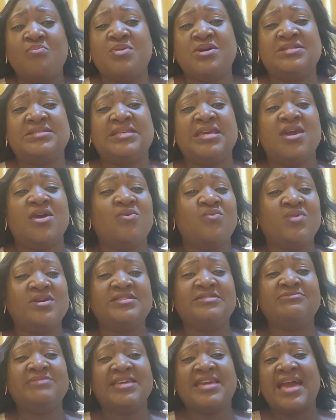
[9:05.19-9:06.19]
but
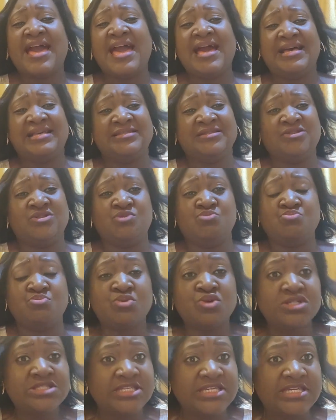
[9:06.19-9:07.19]
what if the guy has all the
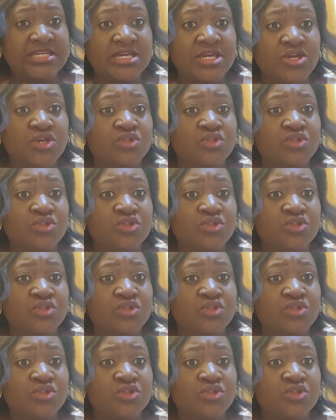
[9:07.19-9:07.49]
money